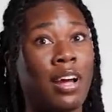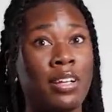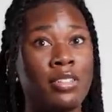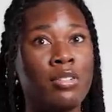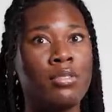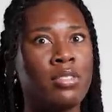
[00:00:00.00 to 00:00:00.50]
I
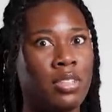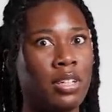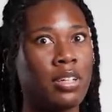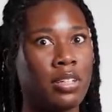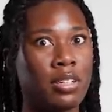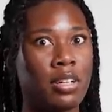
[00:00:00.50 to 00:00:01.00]
do
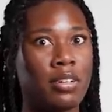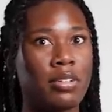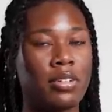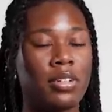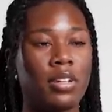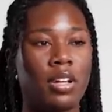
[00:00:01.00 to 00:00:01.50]
see it though.
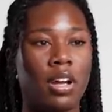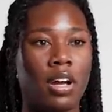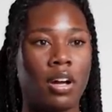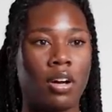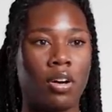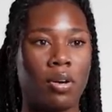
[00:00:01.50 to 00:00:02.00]

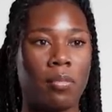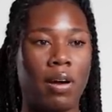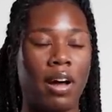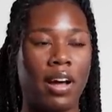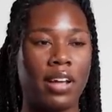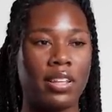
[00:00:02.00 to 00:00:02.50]
Um,
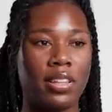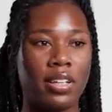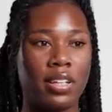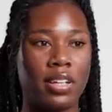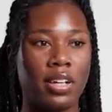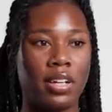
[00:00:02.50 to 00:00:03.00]
I
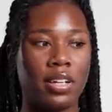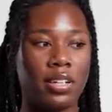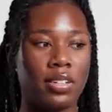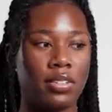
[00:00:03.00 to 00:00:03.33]
think